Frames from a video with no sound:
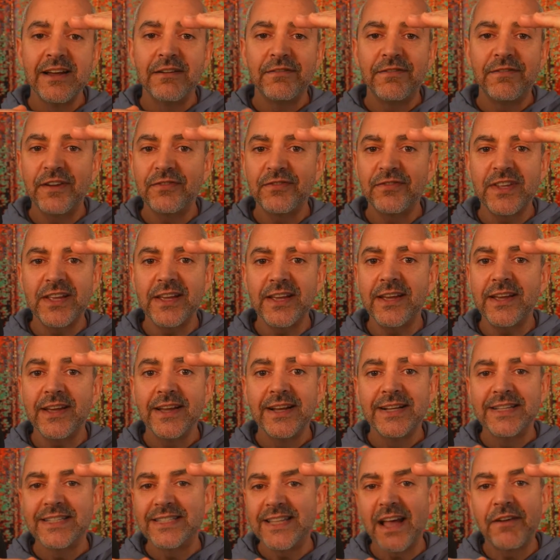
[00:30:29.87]
50,
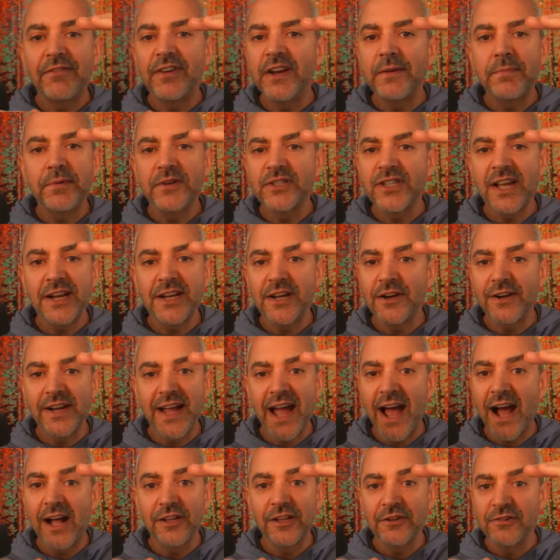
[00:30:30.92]
70% of your
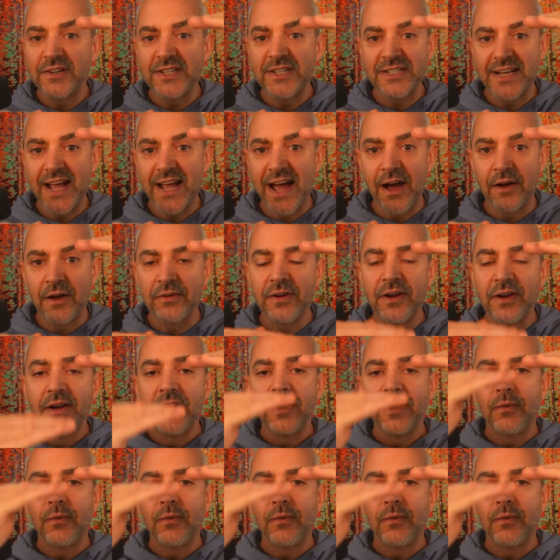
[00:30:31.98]
calories down,